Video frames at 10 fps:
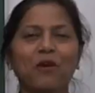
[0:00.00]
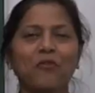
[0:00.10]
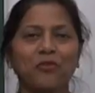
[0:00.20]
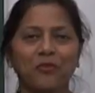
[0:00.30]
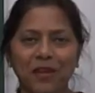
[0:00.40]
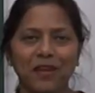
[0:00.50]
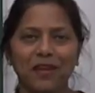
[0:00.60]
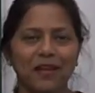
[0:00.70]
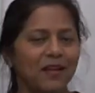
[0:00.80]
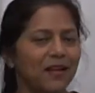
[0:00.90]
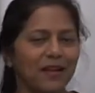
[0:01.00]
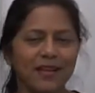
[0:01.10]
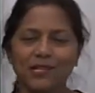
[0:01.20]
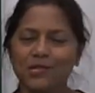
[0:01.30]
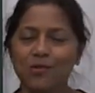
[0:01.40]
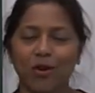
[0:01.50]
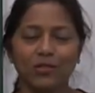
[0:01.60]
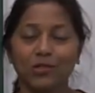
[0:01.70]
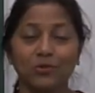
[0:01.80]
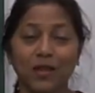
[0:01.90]
of 3 is
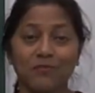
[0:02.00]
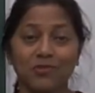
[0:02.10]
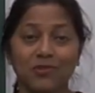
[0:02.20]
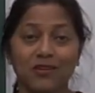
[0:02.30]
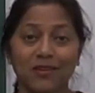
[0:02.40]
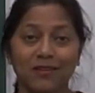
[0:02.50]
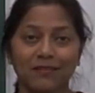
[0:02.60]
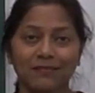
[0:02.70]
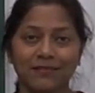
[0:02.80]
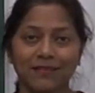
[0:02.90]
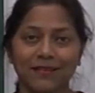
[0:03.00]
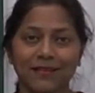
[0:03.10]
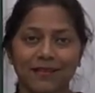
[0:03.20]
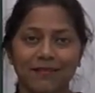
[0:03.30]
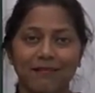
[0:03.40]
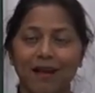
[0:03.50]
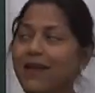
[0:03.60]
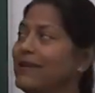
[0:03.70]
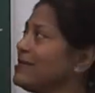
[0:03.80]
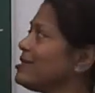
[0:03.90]
not 2 times 3,
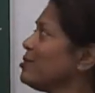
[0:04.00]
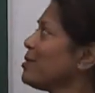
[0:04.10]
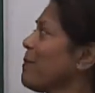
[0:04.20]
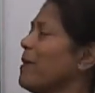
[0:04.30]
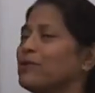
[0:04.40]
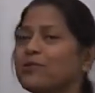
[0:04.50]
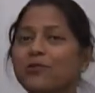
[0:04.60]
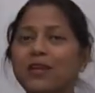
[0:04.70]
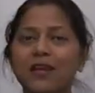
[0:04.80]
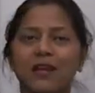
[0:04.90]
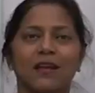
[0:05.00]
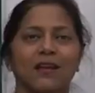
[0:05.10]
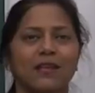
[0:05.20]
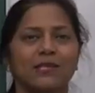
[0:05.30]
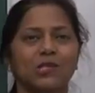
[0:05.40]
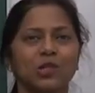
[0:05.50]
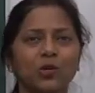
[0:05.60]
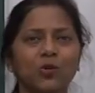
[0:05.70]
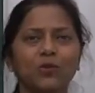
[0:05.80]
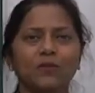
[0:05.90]
right? 2 to the power of 3 is
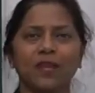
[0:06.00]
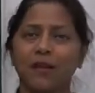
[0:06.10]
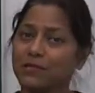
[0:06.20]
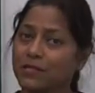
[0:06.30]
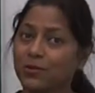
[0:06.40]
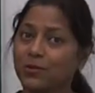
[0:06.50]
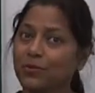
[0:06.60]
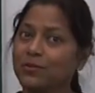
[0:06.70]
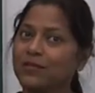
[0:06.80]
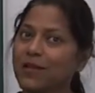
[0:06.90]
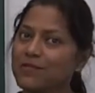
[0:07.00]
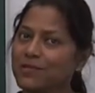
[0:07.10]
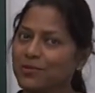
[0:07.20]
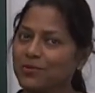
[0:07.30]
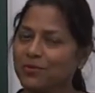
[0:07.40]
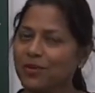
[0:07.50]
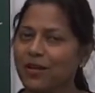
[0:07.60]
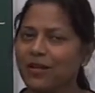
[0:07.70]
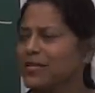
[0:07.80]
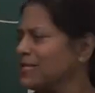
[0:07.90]
2 times 2 times 2.
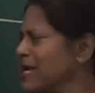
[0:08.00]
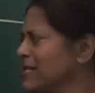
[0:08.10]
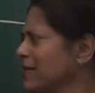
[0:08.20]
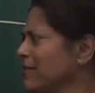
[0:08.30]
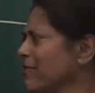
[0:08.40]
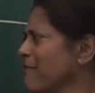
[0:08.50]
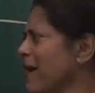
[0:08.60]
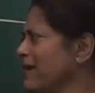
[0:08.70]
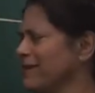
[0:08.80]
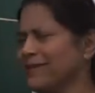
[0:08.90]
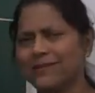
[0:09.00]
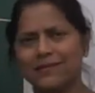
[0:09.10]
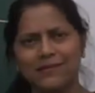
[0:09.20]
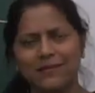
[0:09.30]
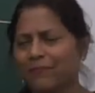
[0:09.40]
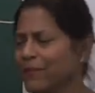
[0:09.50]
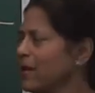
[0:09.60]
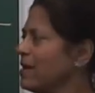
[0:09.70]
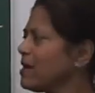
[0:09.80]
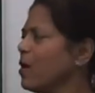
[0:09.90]
Gentle reminders.
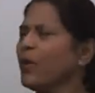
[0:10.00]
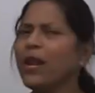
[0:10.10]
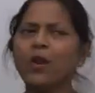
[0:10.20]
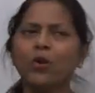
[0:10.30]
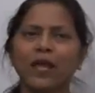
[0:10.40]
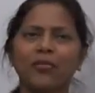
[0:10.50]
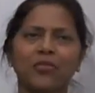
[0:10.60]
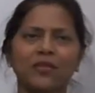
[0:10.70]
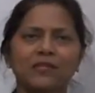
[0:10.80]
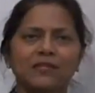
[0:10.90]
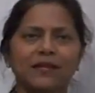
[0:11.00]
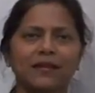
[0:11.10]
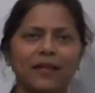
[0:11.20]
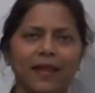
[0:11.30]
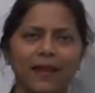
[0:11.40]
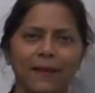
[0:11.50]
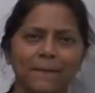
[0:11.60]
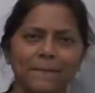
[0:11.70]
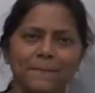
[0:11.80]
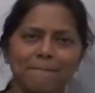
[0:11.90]
Now we look at this again.
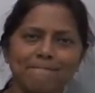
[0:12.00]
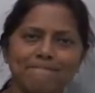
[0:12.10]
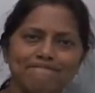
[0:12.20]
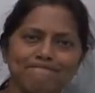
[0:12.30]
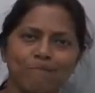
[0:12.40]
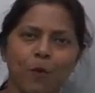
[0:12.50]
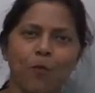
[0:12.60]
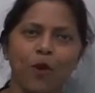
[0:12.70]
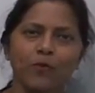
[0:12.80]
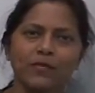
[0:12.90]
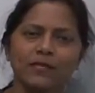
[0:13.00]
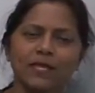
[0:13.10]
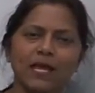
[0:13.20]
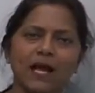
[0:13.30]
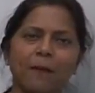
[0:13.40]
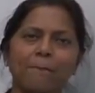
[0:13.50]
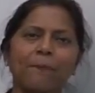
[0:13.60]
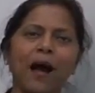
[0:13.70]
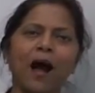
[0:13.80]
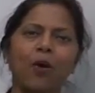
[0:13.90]
When we see a
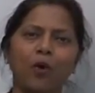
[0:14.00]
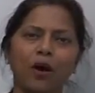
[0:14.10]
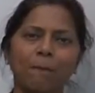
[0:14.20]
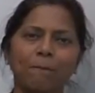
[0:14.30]
power,